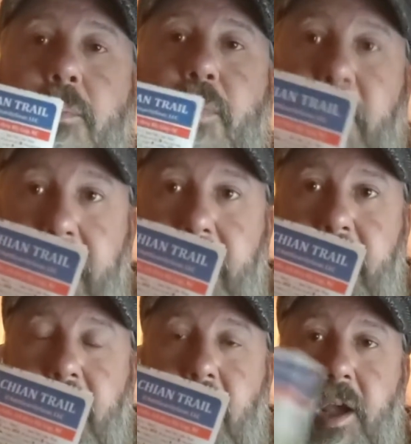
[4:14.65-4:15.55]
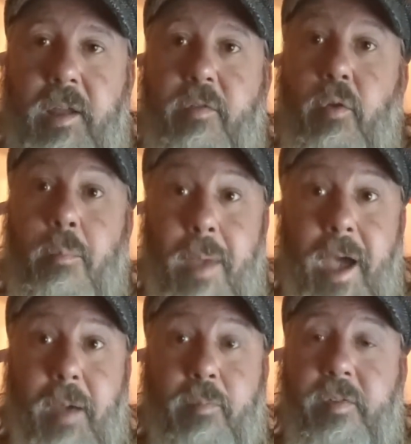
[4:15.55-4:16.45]
planning guides or
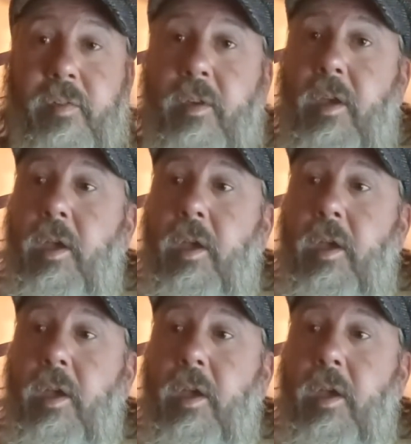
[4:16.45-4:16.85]
maps.